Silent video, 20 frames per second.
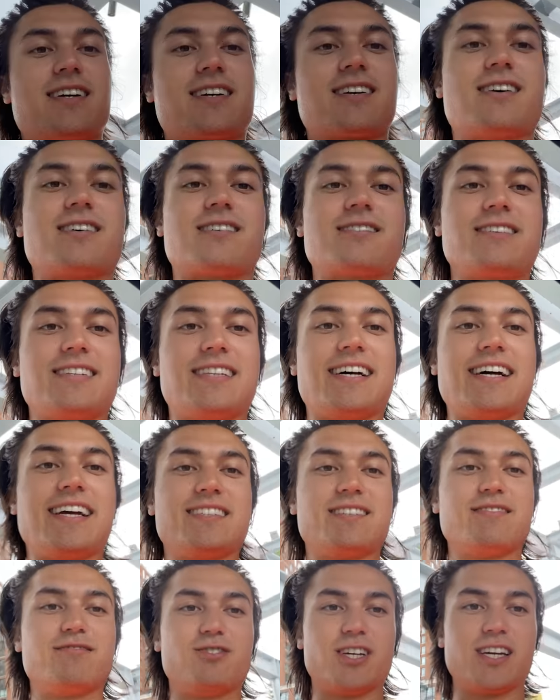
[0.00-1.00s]
Conquering
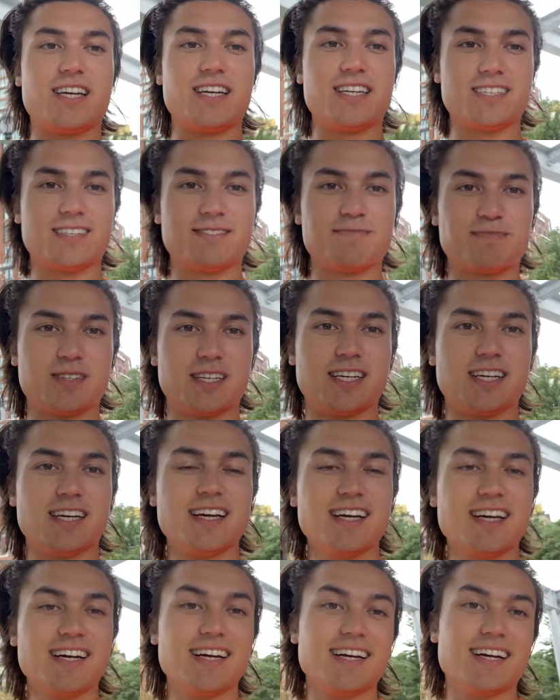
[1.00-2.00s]
Lions of J. Conquering
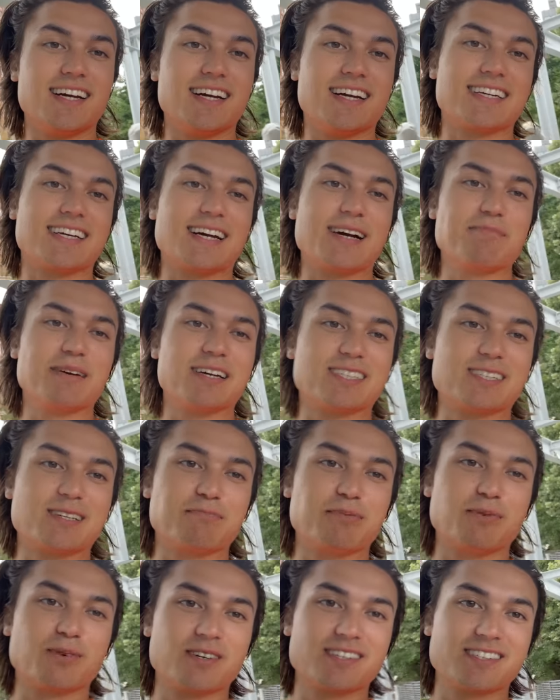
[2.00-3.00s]
Lions of J. got my
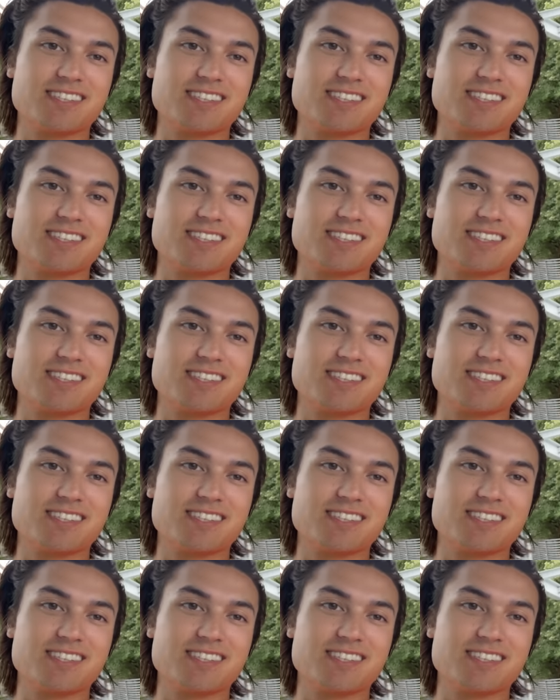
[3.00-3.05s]
support